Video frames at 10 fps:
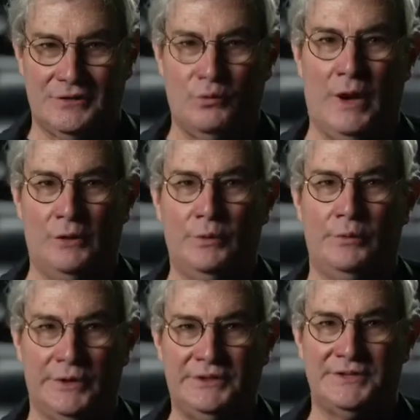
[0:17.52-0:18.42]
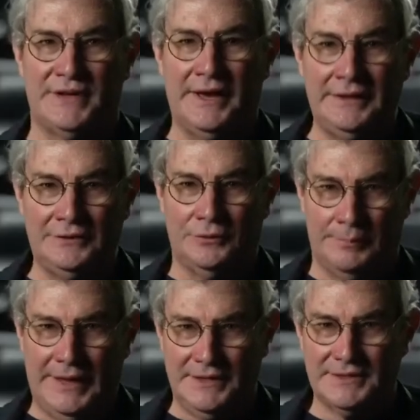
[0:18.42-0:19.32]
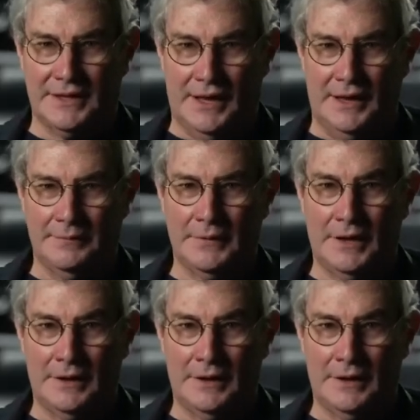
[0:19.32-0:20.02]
While we were designing the base car,